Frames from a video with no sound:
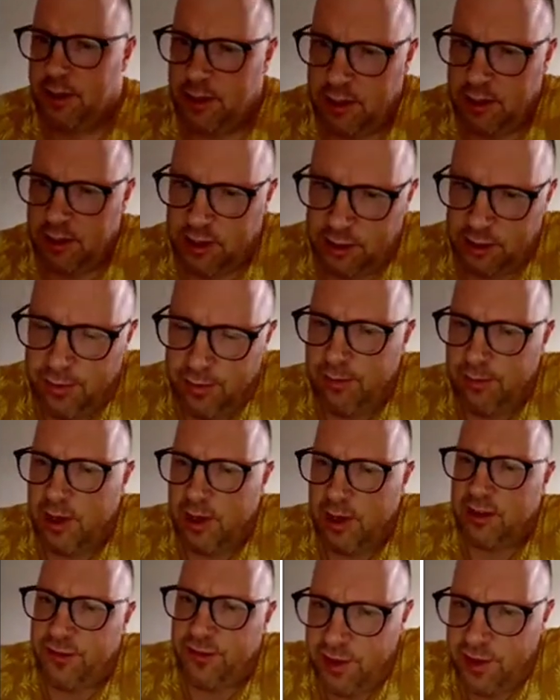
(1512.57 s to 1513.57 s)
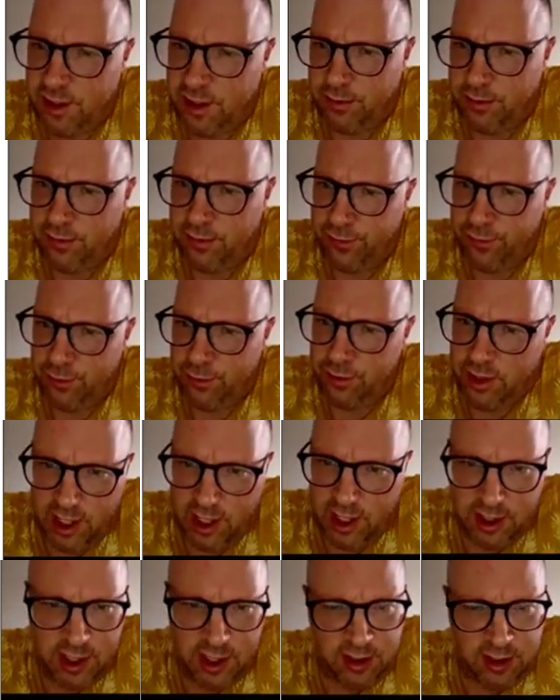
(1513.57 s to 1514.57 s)
and they need to be made available for
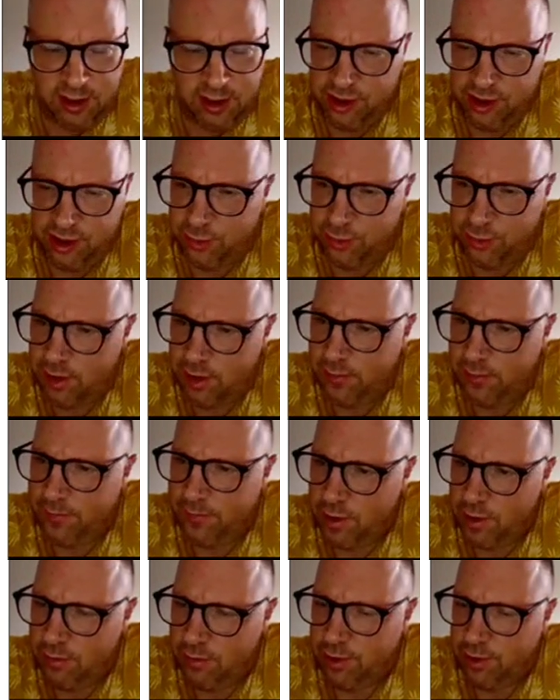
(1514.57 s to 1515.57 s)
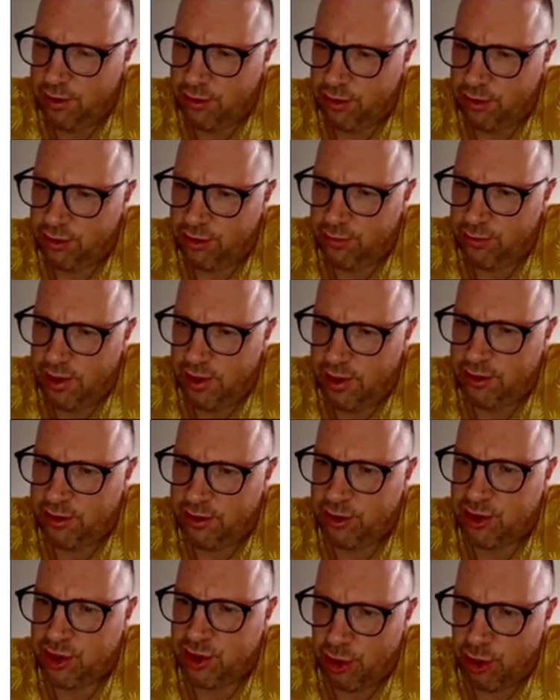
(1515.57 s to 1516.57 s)
the regulators as well, because we
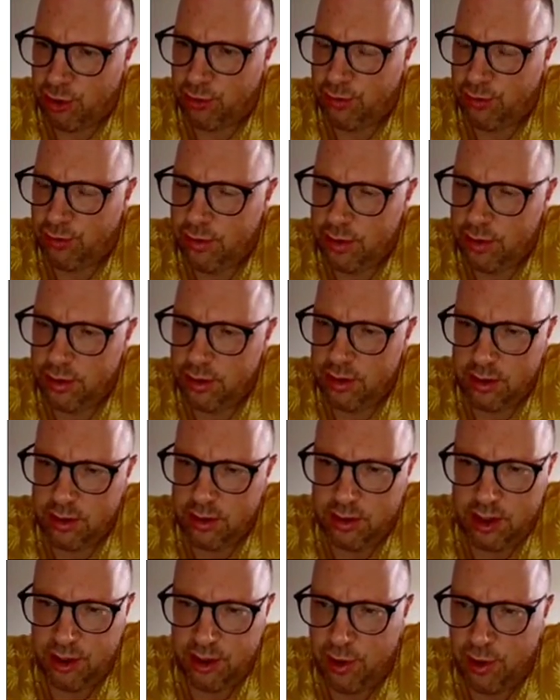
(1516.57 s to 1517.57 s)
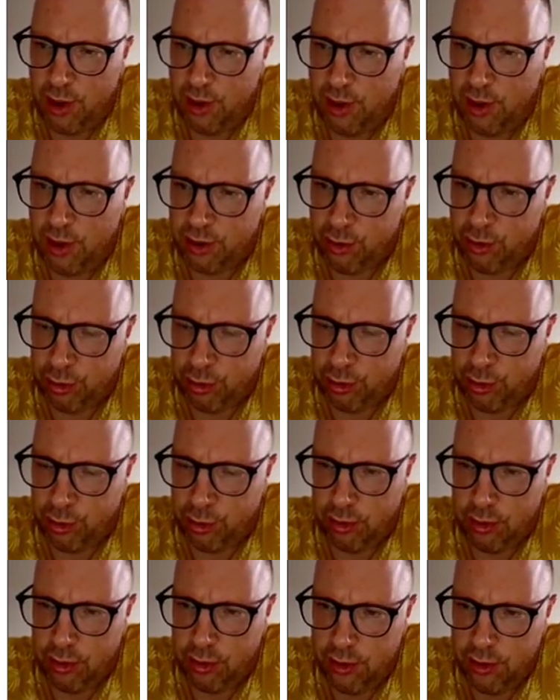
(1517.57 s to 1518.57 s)
need to show that we are in
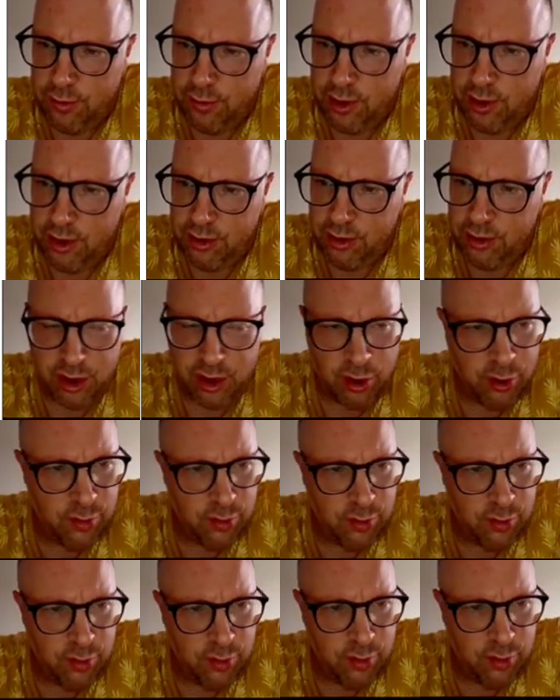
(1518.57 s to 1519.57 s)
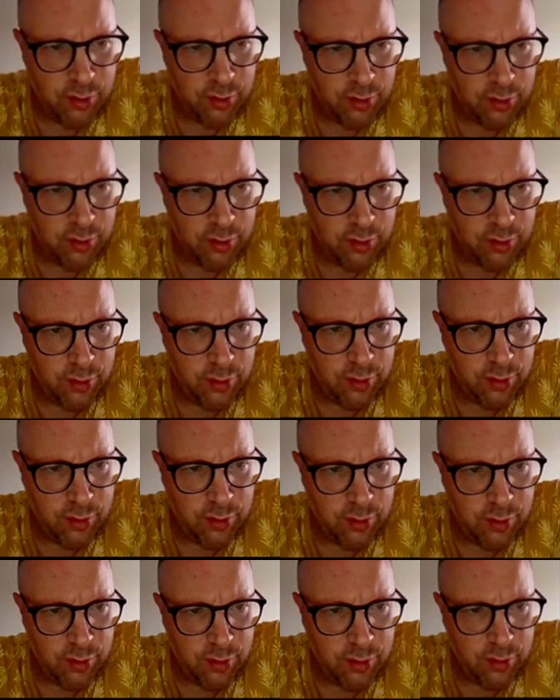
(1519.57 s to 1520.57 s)
control. We need to show
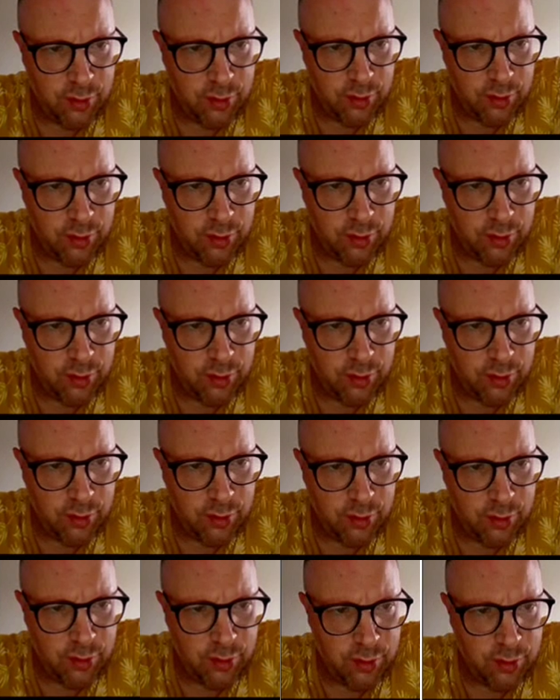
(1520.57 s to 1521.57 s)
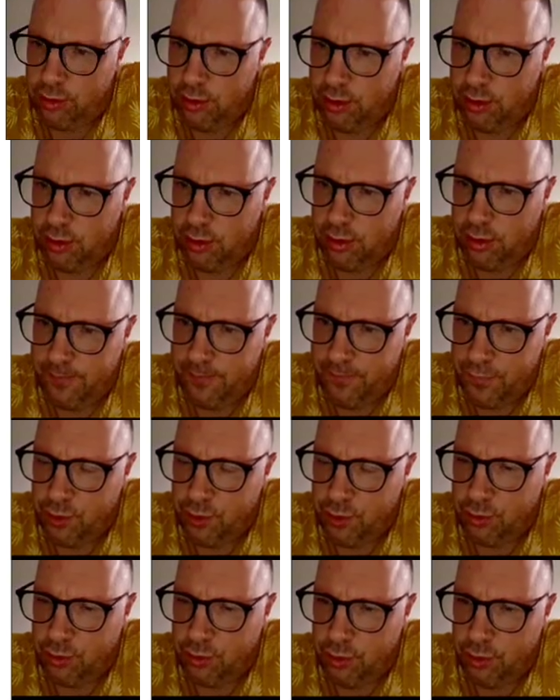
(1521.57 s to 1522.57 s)
that we adhere to the